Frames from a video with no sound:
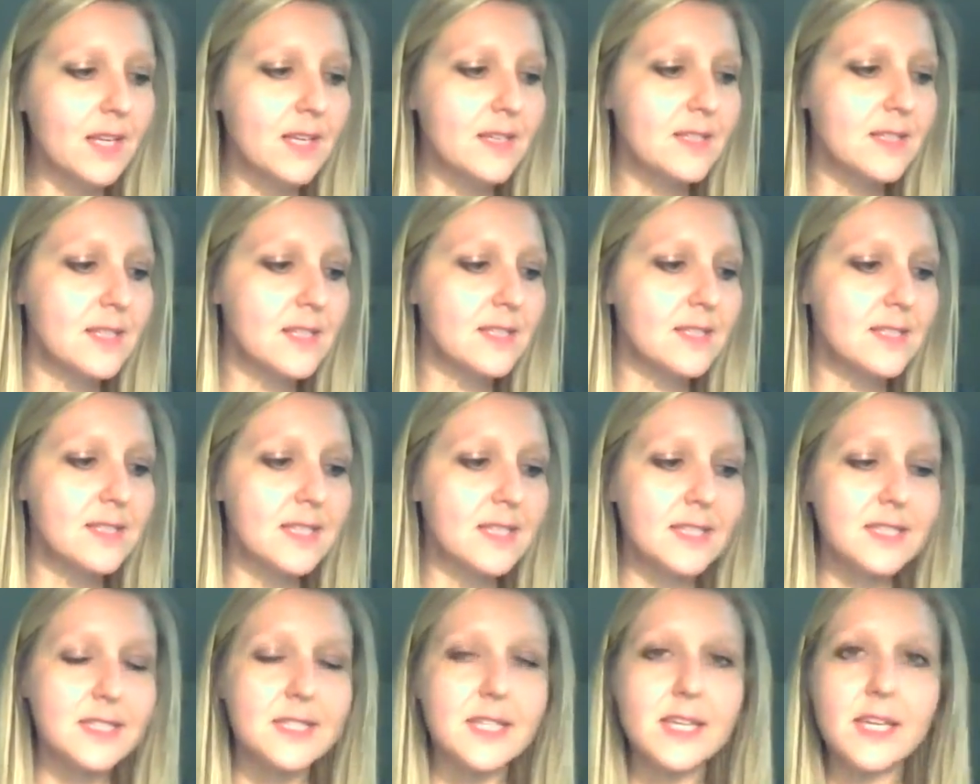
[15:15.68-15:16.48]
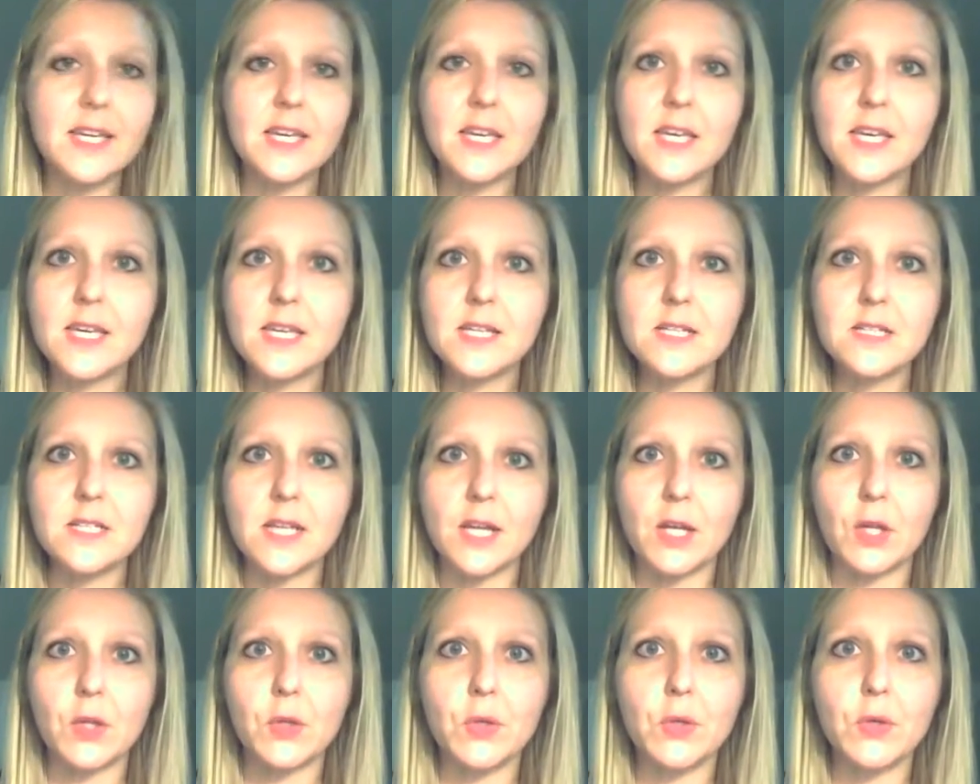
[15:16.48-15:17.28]
The 6th thing is
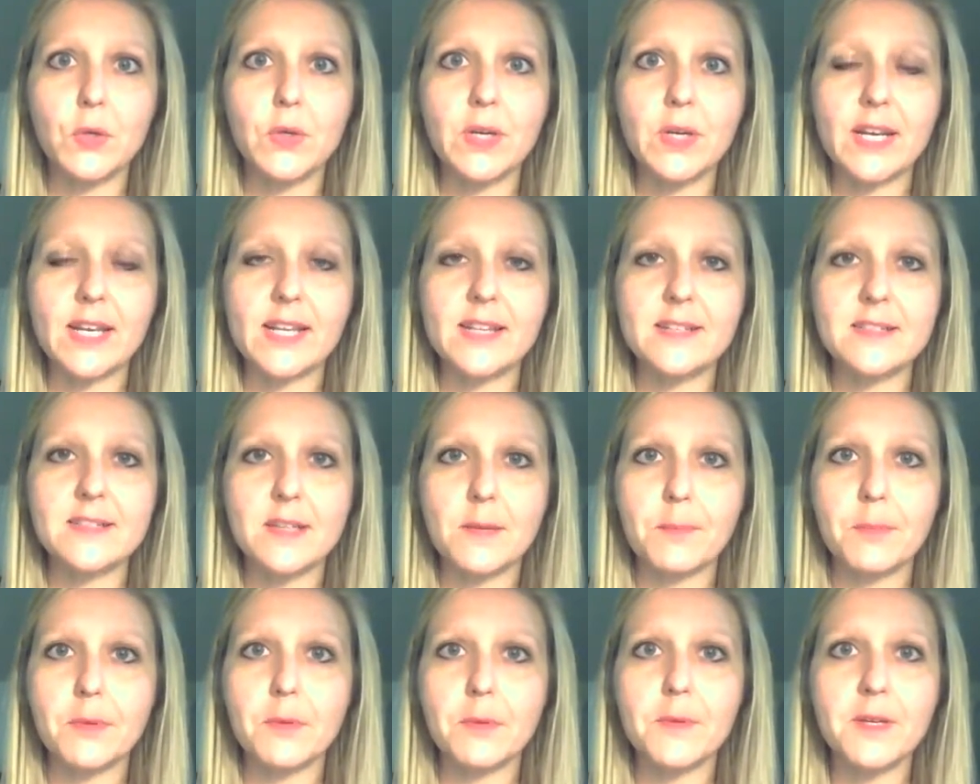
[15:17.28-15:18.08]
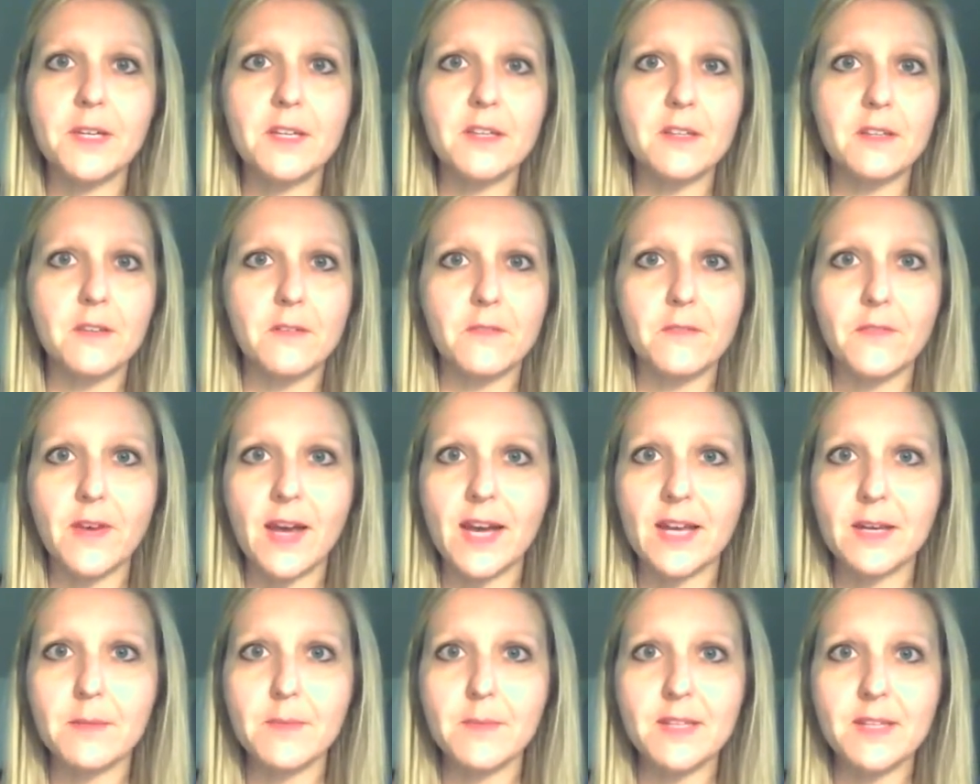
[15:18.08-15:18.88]
include any supplements,
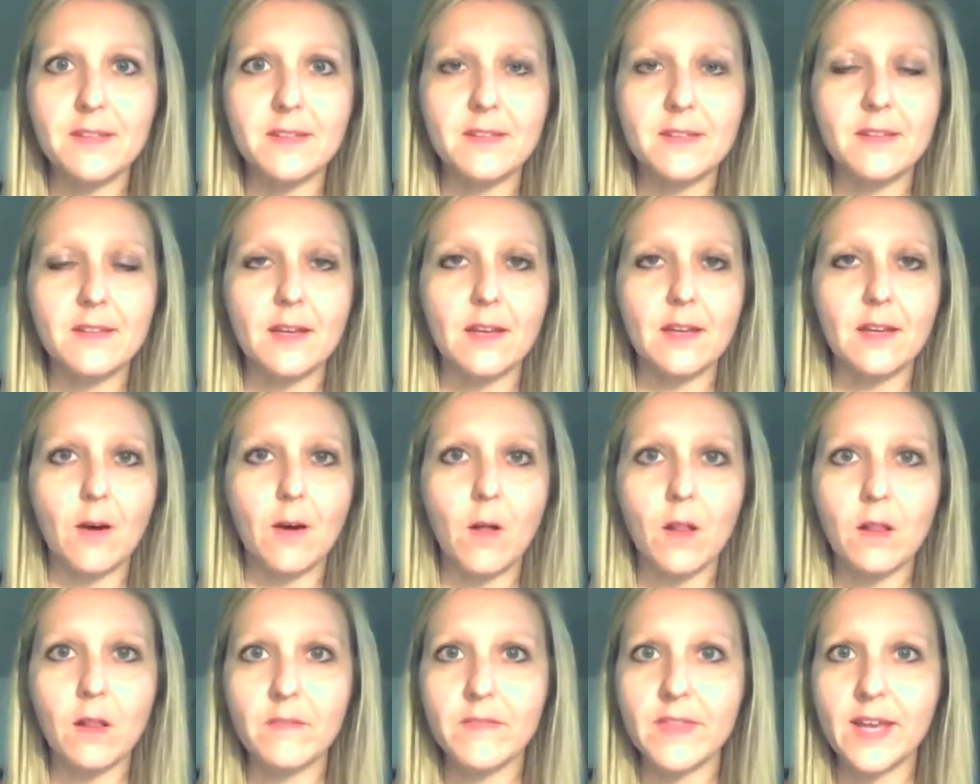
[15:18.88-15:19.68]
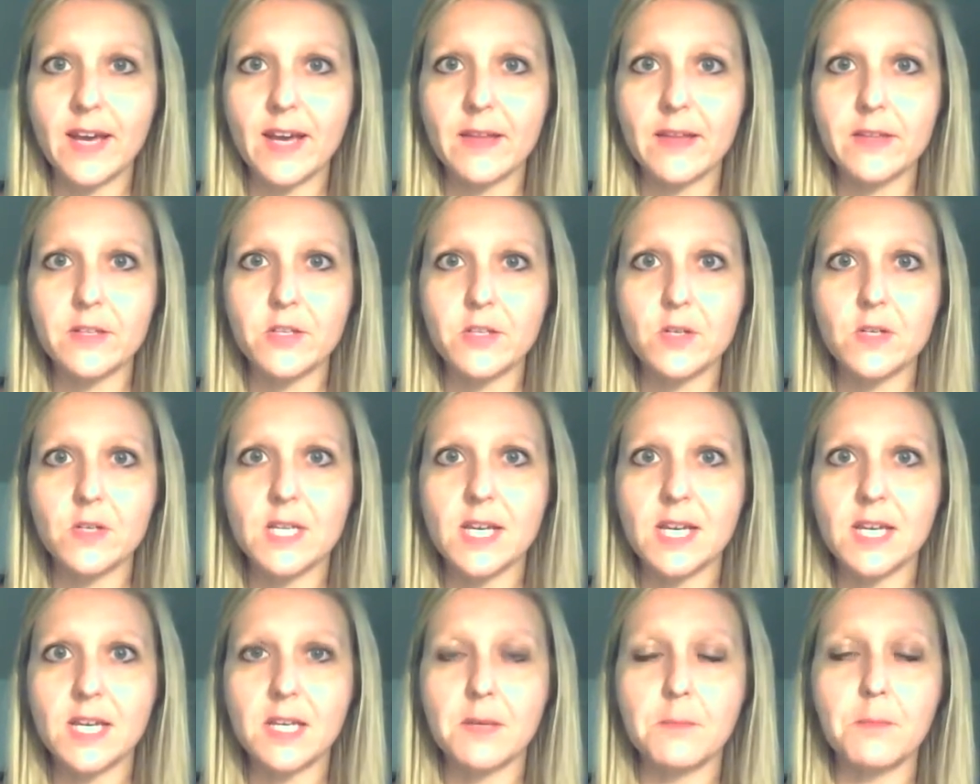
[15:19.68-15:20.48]
vitamins, all of that you're
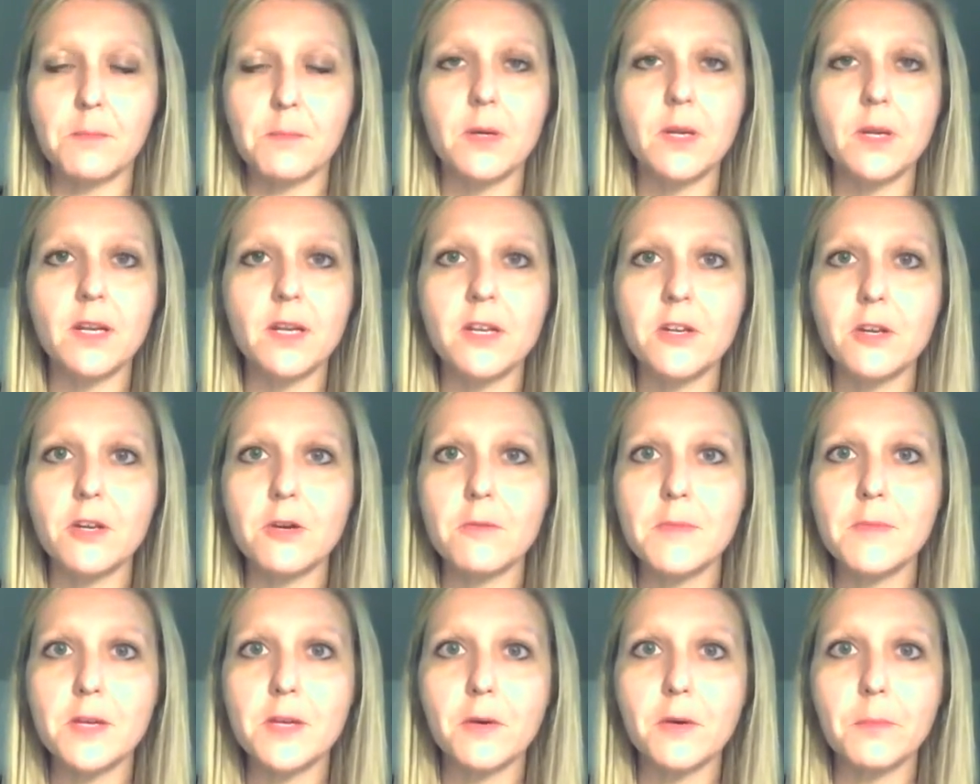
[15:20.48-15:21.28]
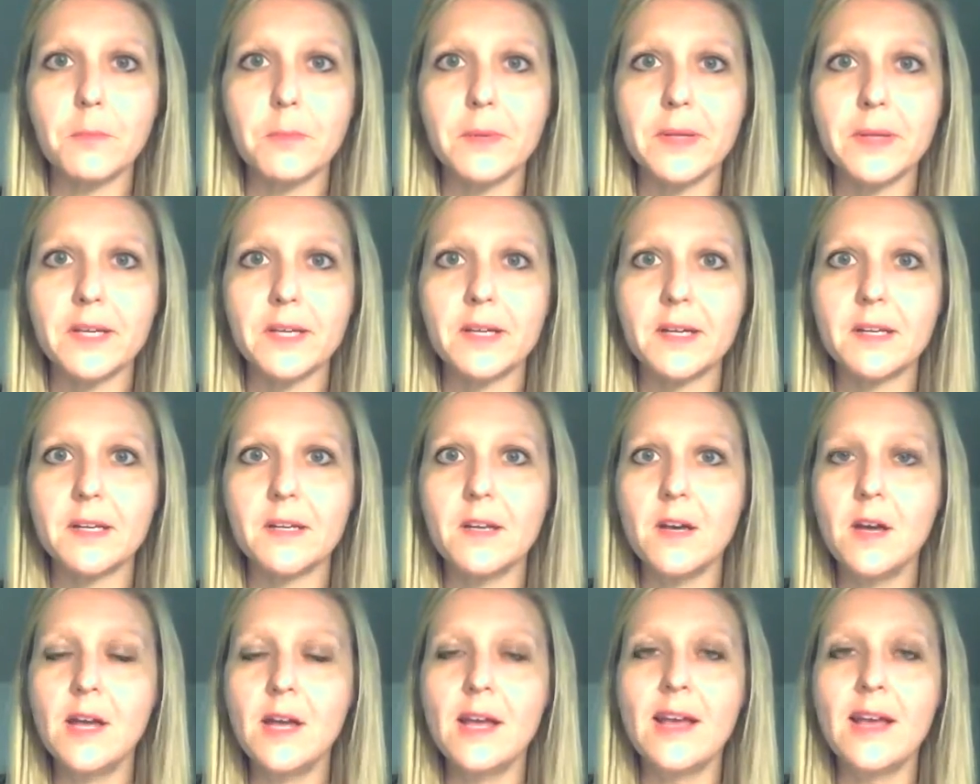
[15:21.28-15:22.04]
taking. Put in your meal plan.